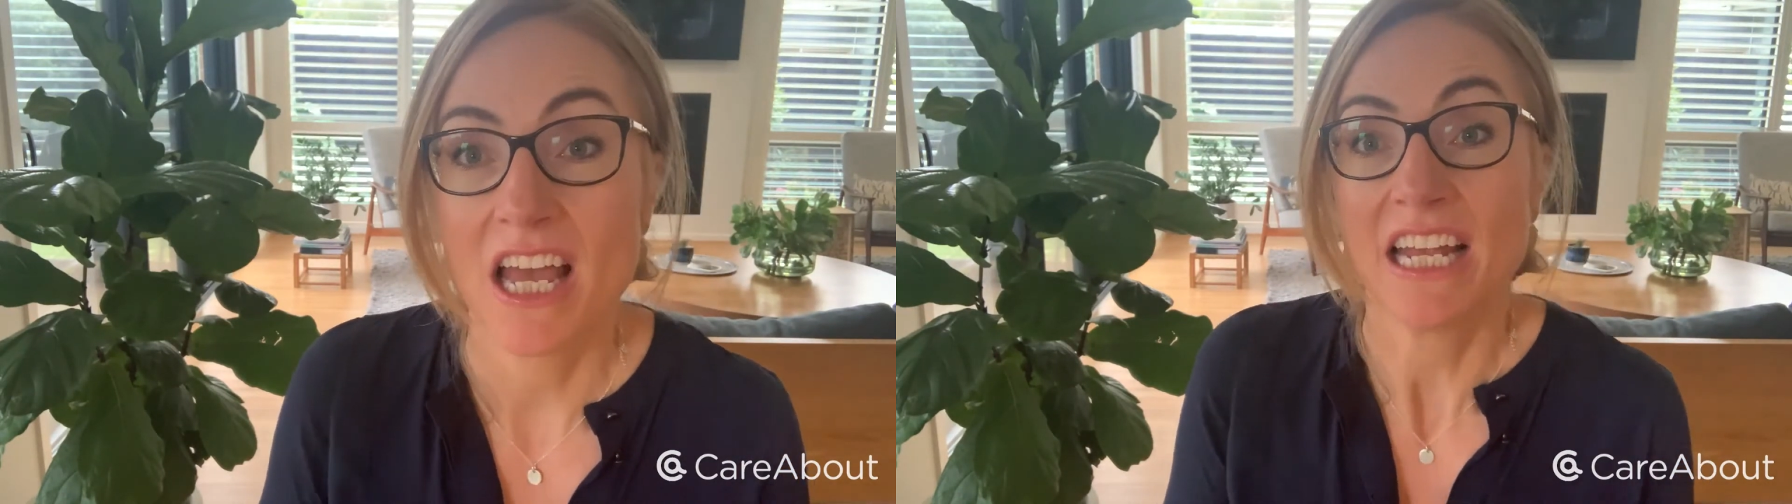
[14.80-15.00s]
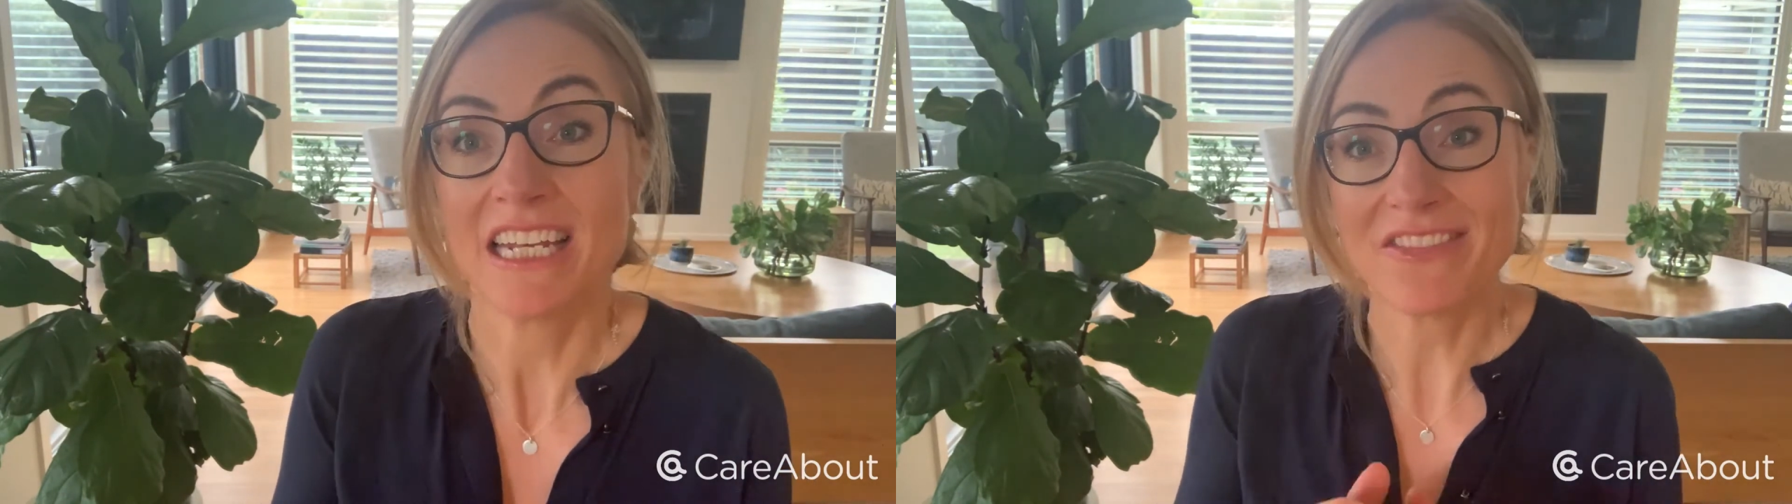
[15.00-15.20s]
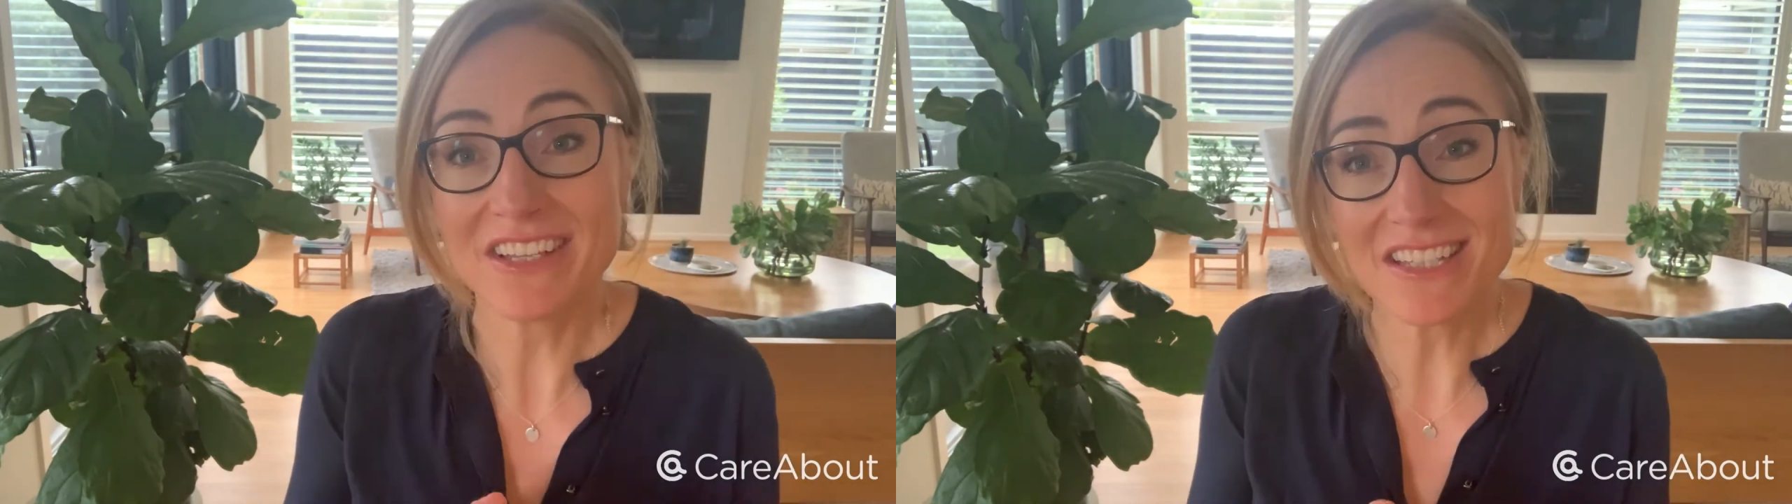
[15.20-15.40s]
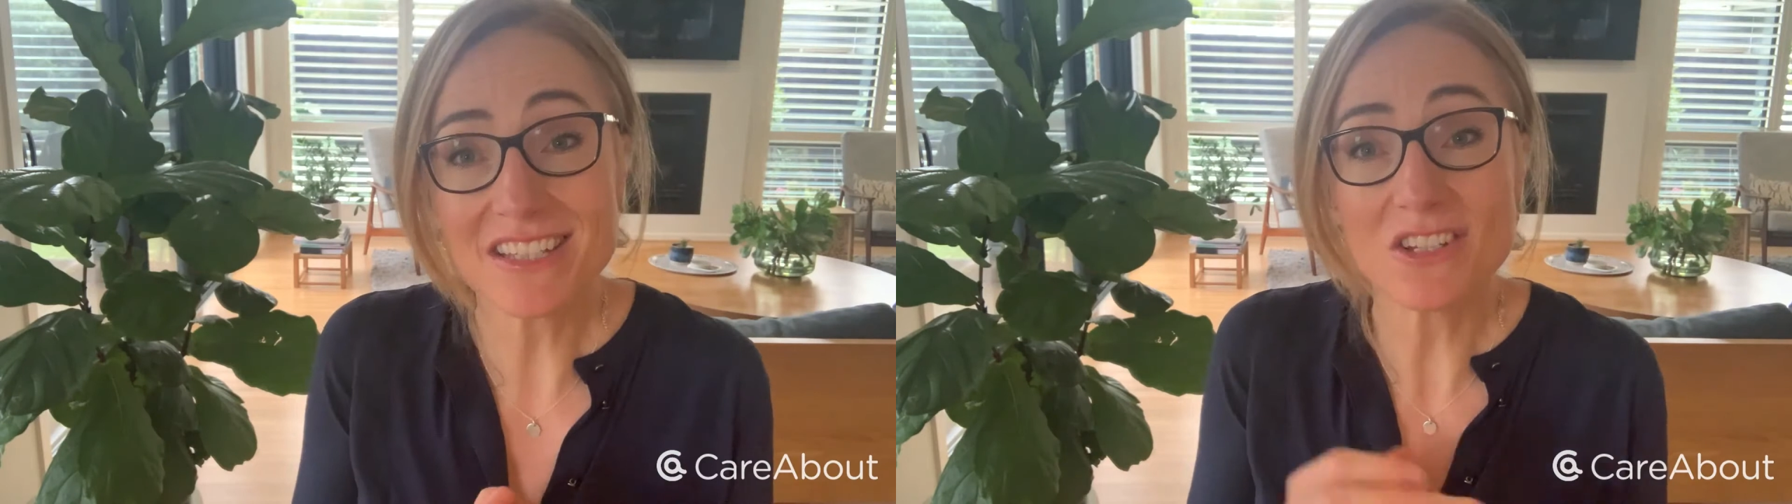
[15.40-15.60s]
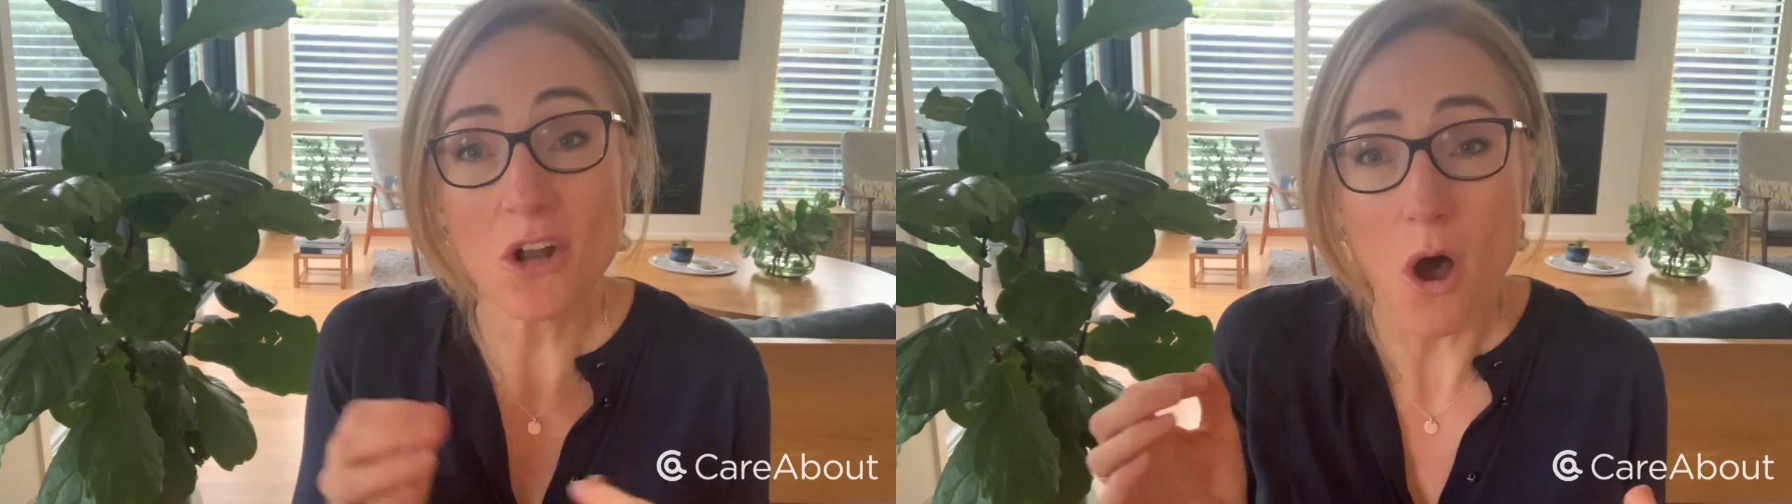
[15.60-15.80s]
Now this
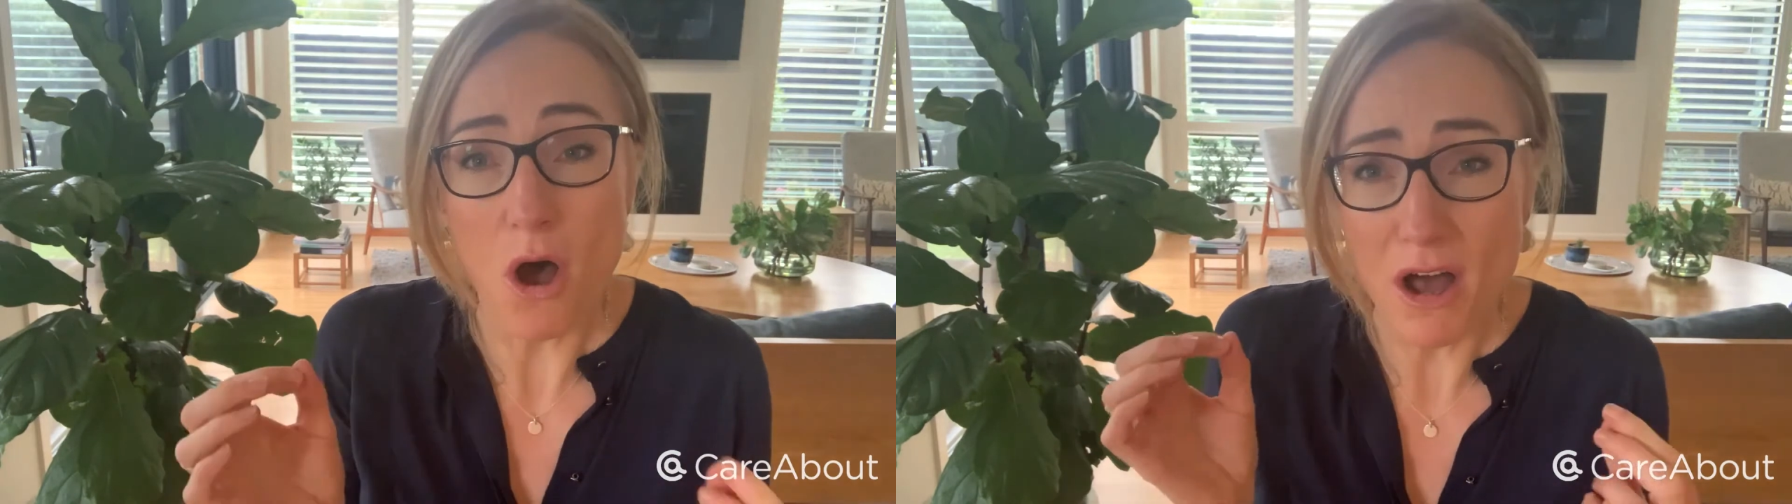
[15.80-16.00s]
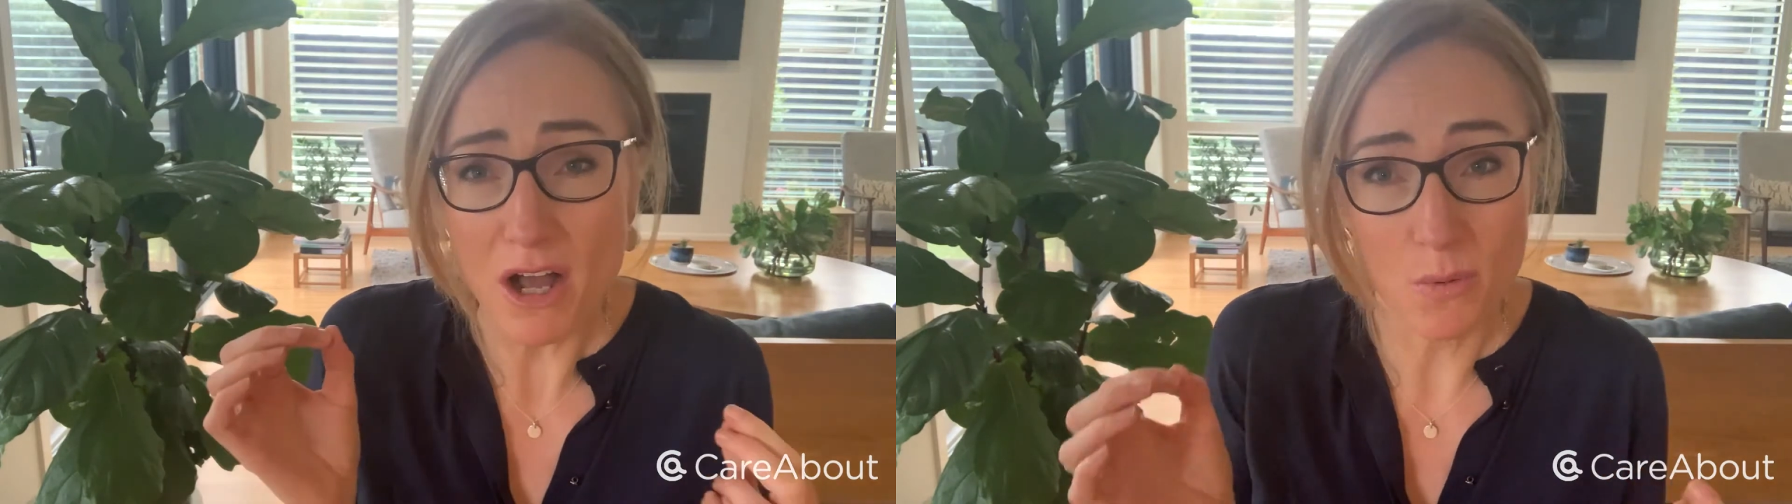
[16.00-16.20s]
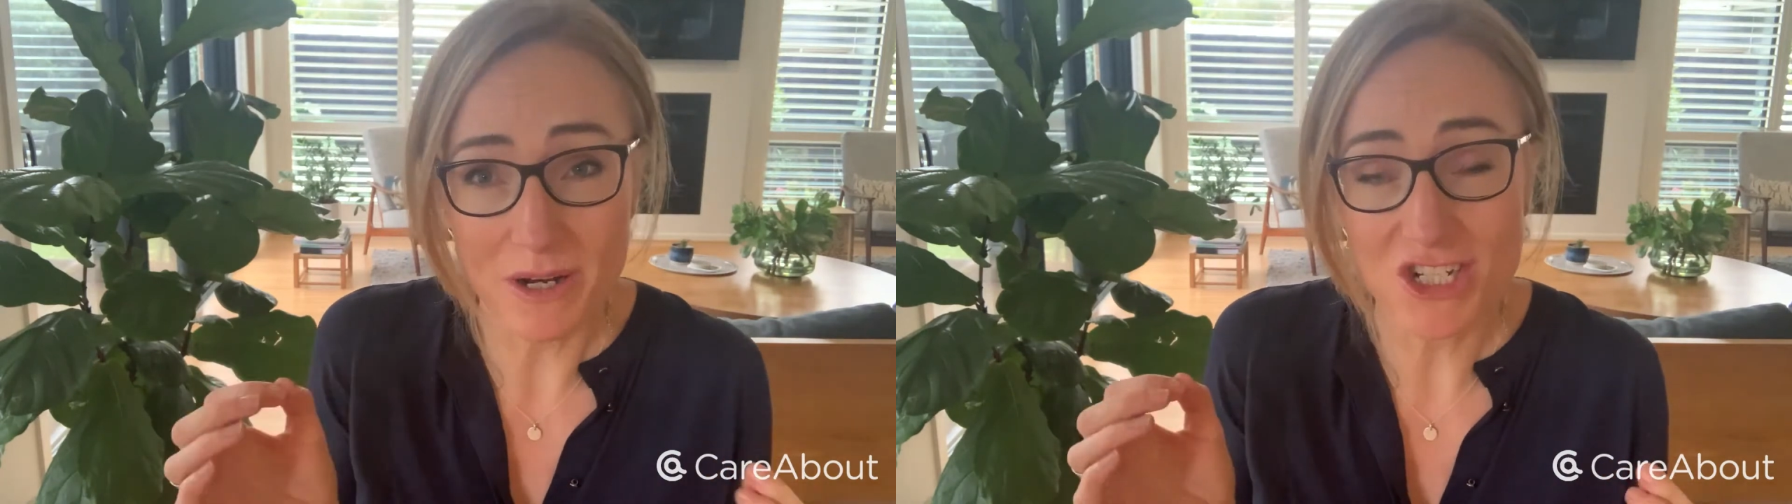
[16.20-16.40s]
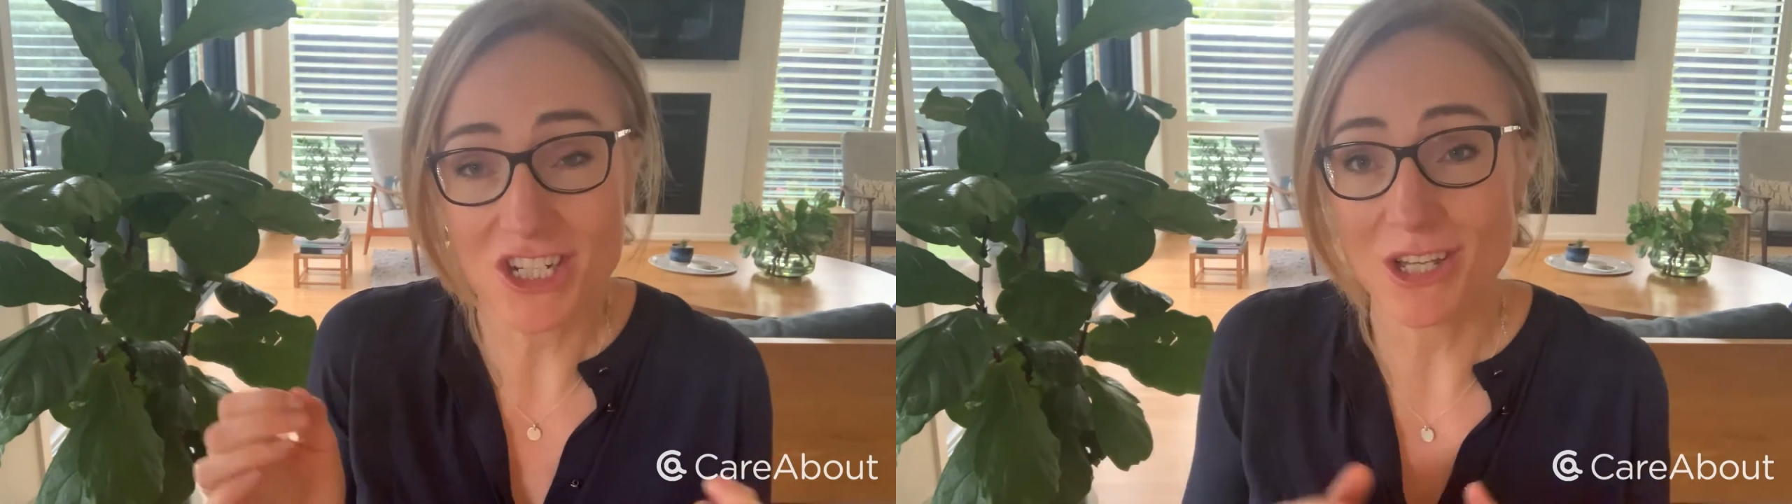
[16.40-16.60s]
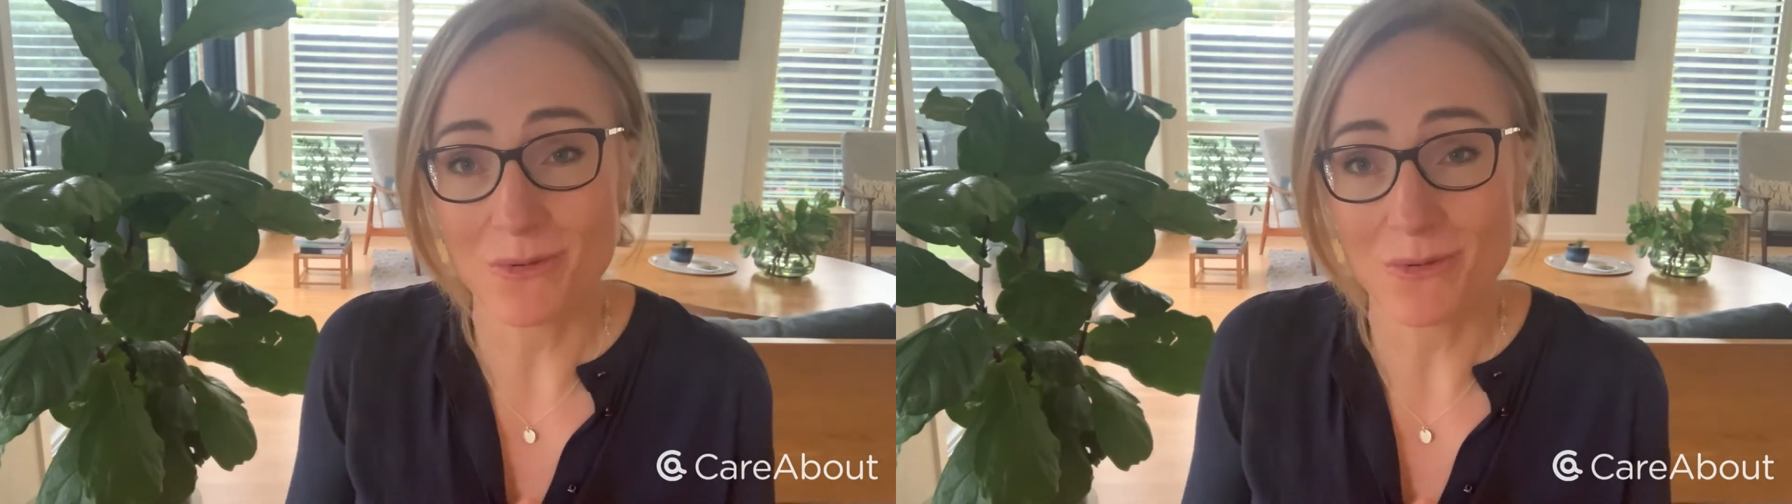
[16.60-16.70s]
is a question